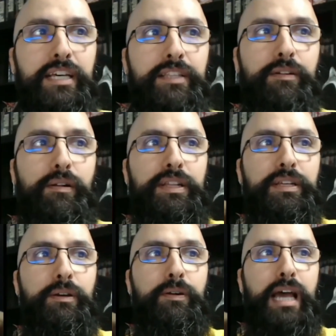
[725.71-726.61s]
They're already
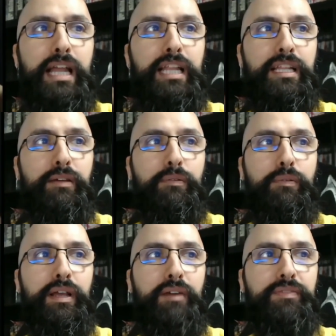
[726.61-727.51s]
going at it
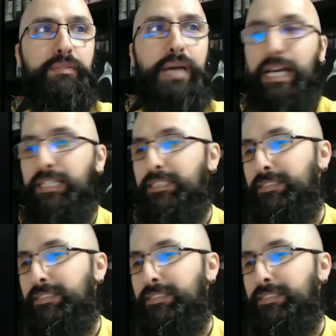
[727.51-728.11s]
right off the bat.